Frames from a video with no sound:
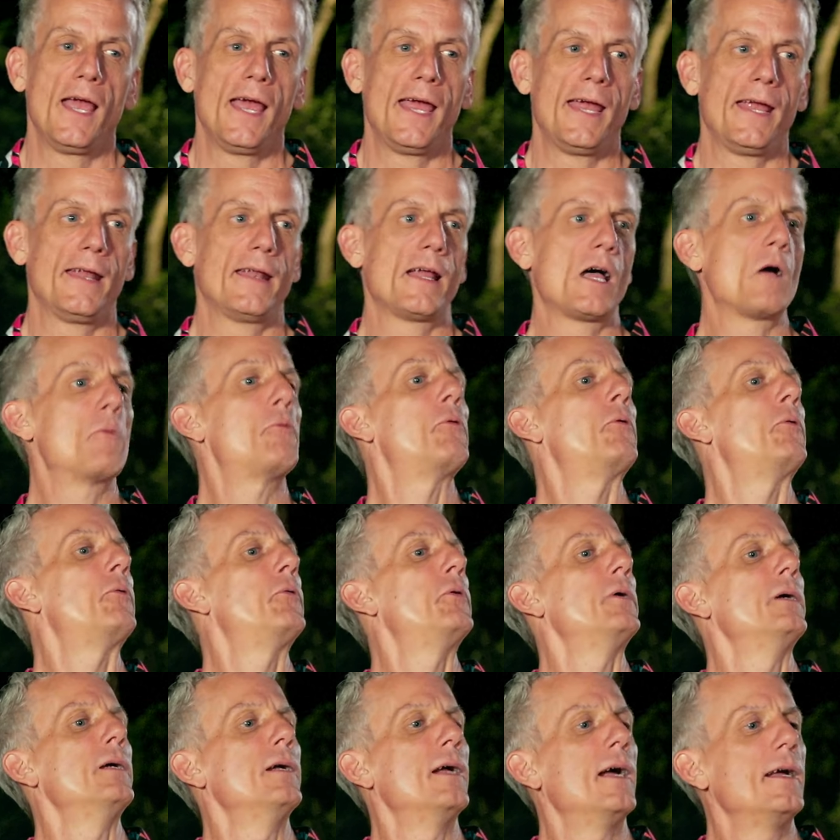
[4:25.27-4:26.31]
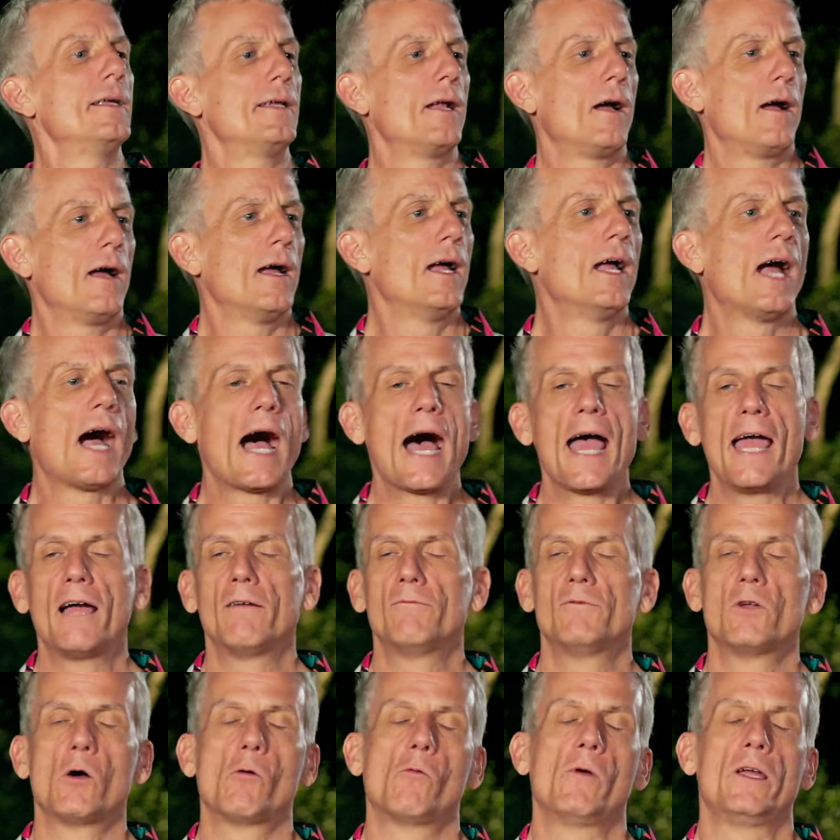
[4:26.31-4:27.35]
And I
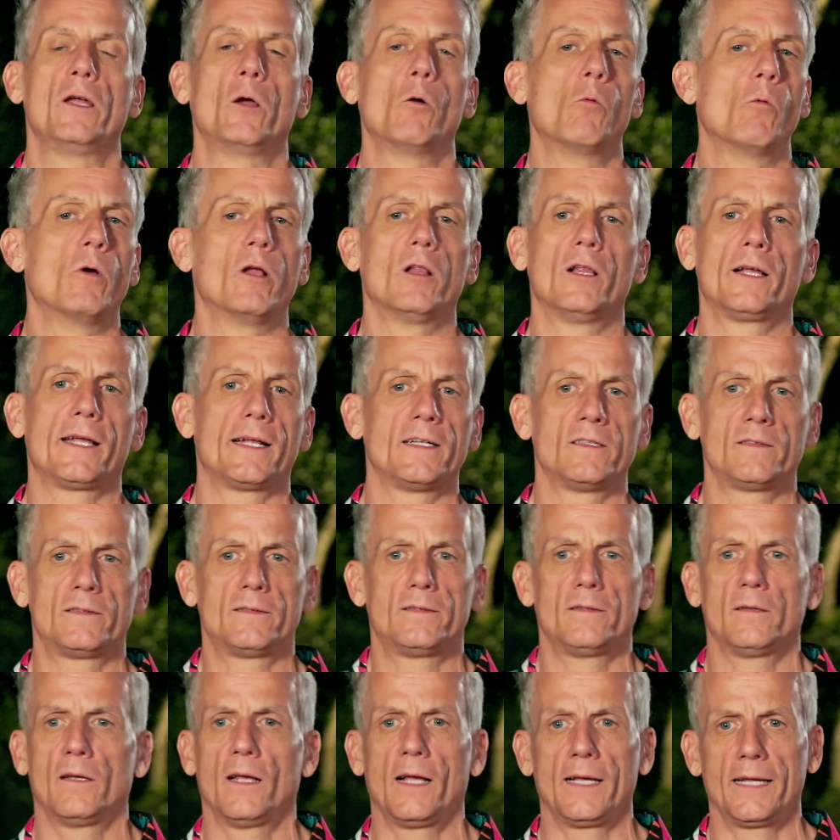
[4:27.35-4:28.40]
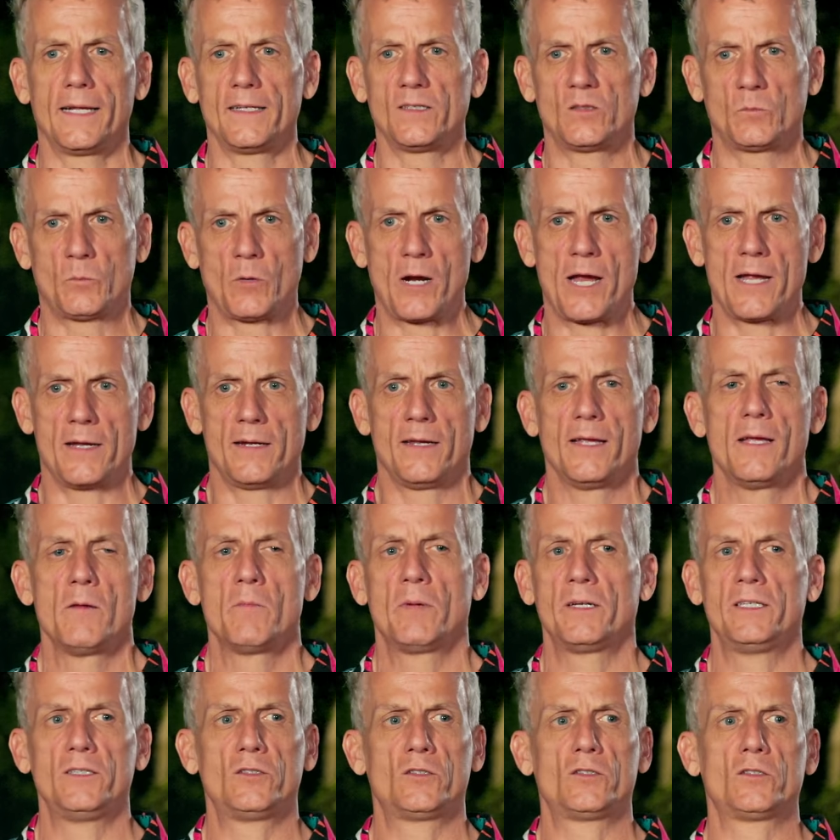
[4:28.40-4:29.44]
have no ill will against Brett,
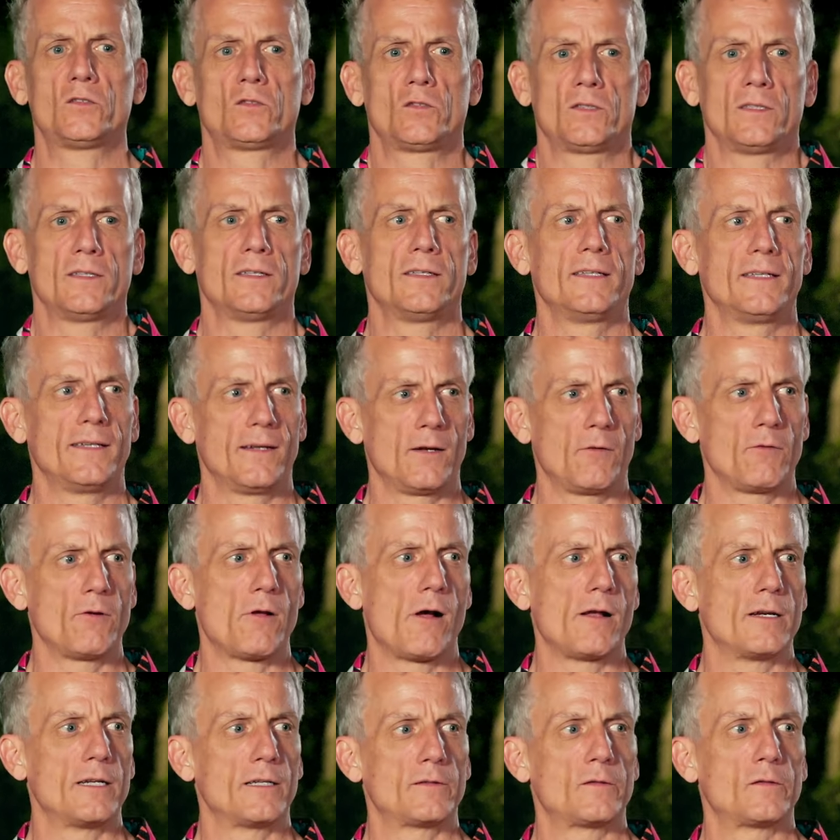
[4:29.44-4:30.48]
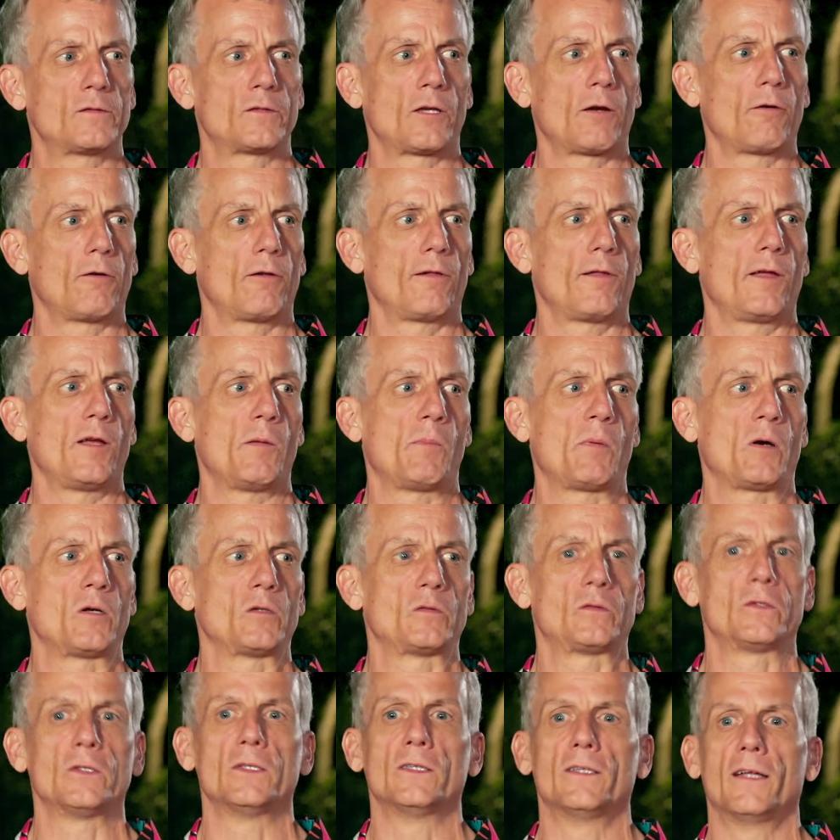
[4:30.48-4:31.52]
but he's just, not necessarily a
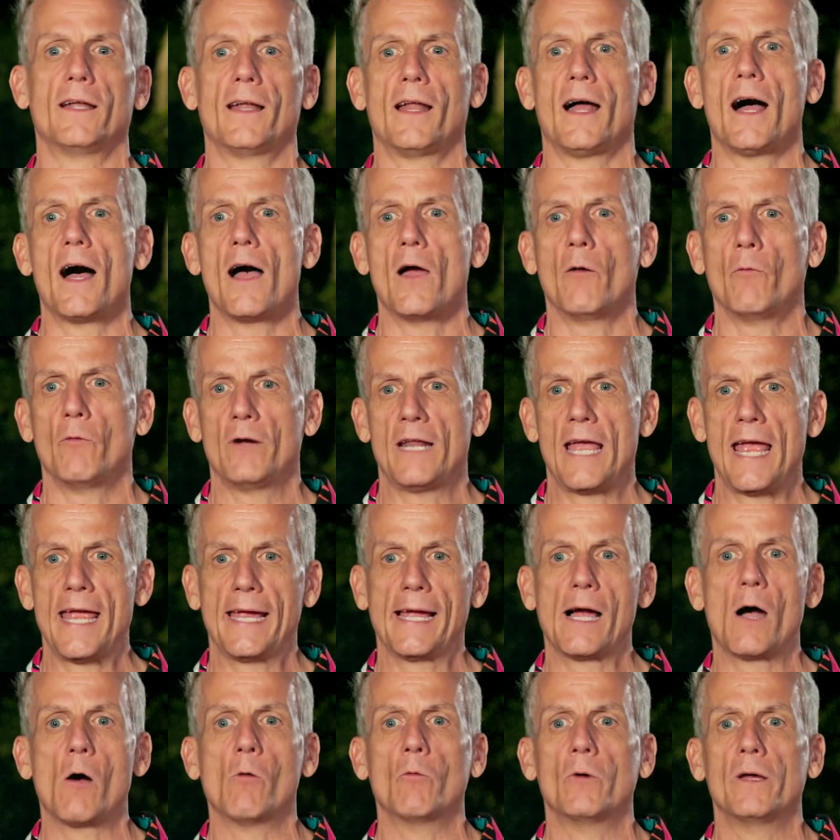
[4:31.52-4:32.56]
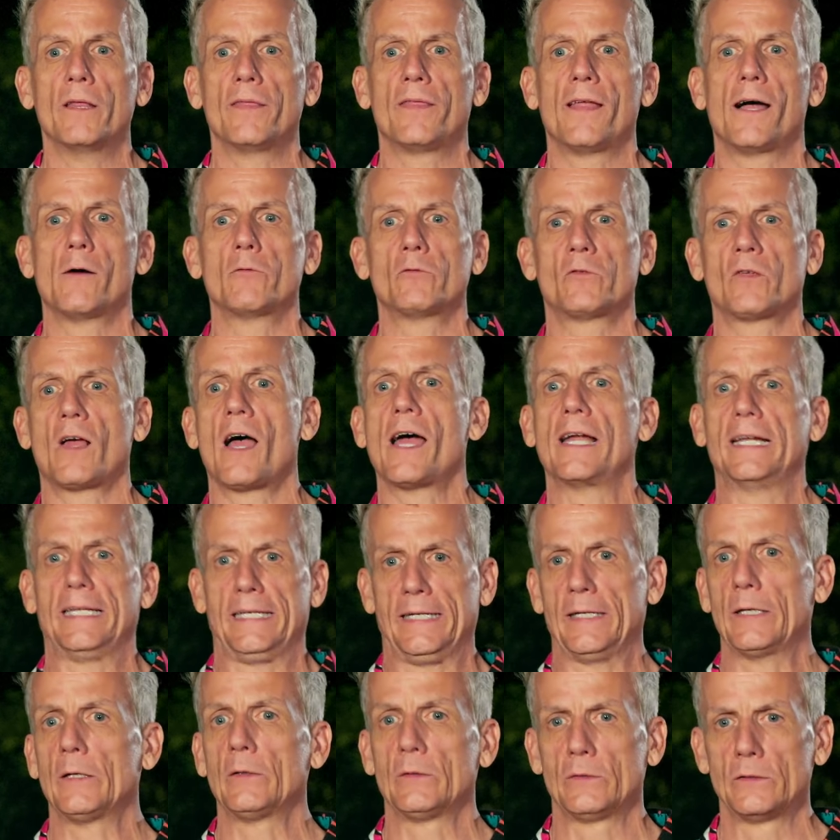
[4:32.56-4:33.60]
person that I would hang out with outside of
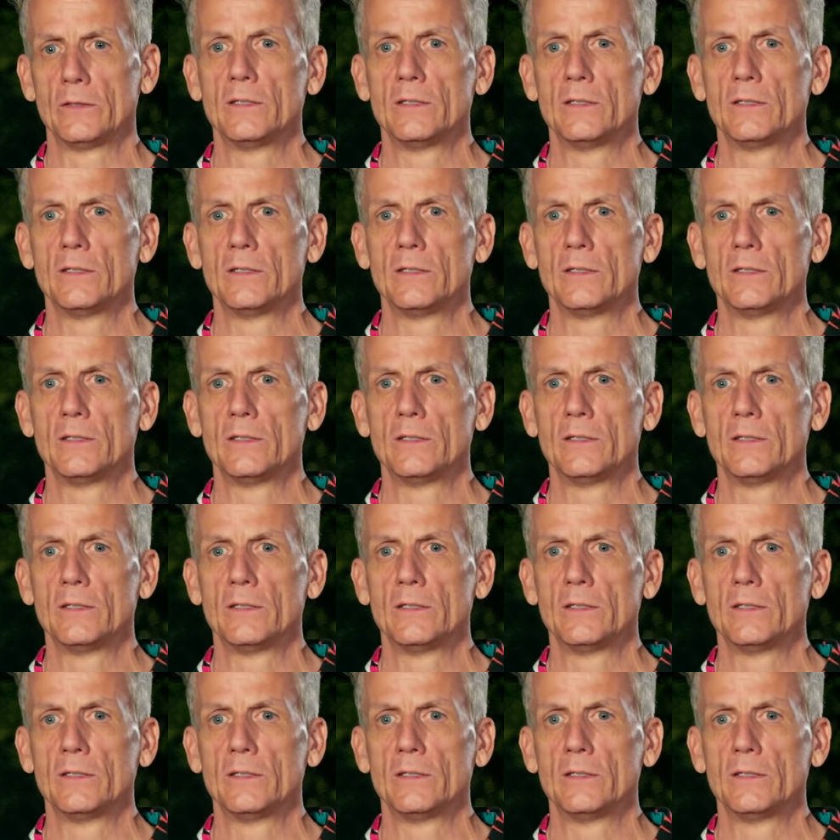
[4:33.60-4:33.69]
here.